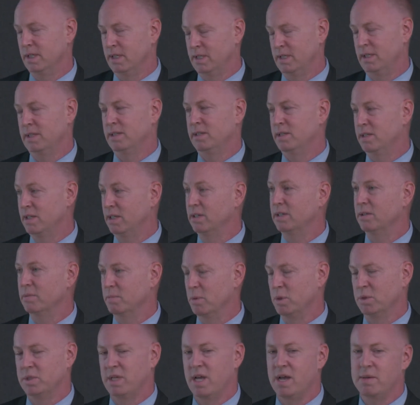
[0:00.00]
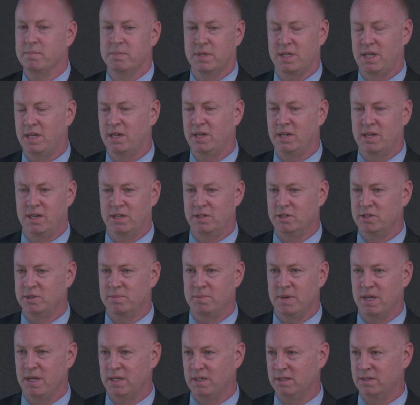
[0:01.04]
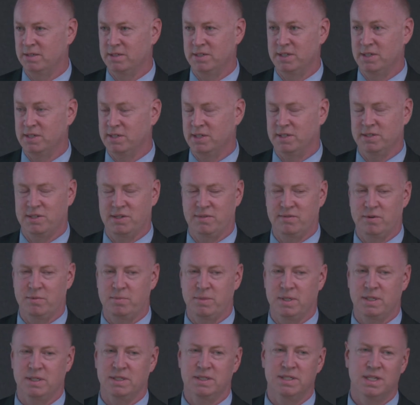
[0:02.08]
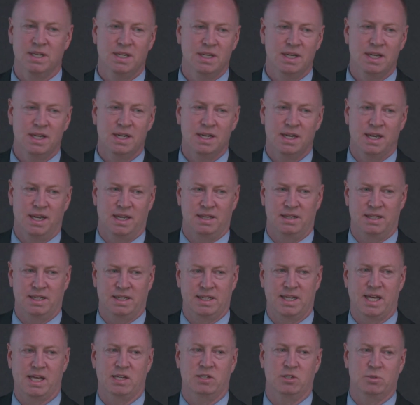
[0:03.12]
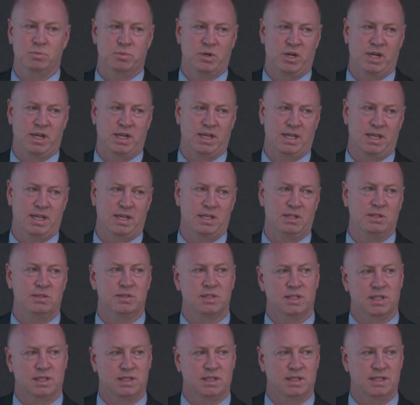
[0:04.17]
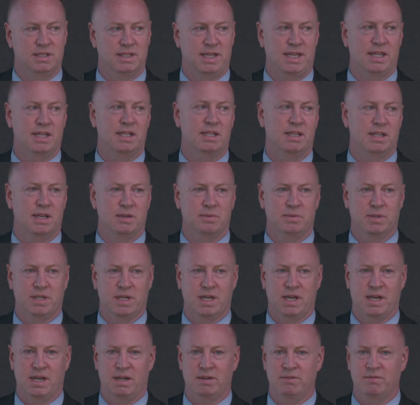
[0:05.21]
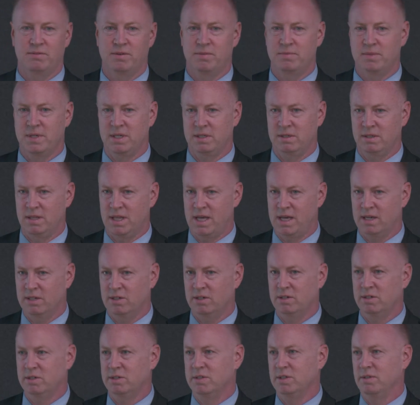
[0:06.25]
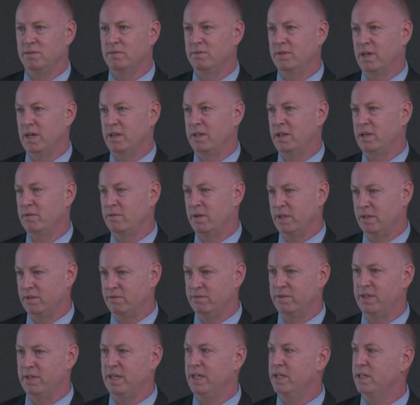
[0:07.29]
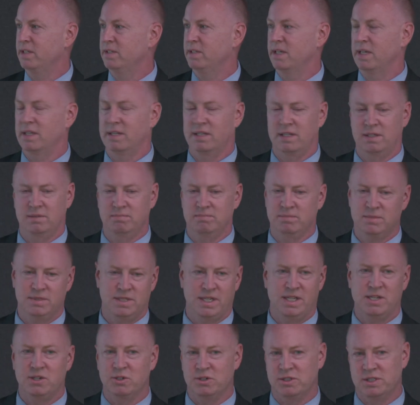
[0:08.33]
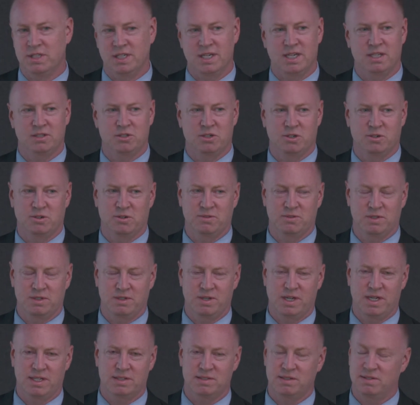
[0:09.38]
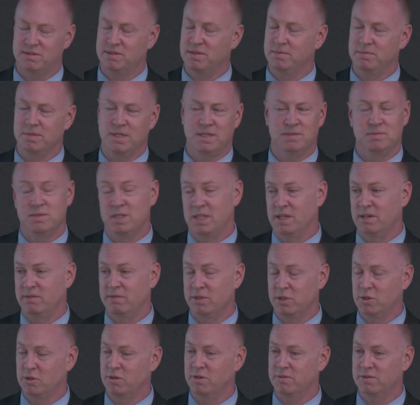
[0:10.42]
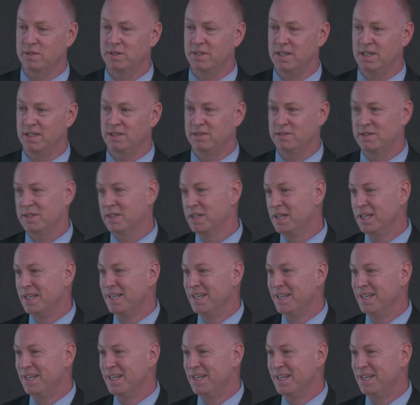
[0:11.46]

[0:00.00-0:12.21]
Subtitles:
is still the most complicated energy model Syska's ever built, and then calibrating it using the data that we got from the loggers of how they ran the fans, how they did or did not turn off the lights, and sometimes they never turn off the lights,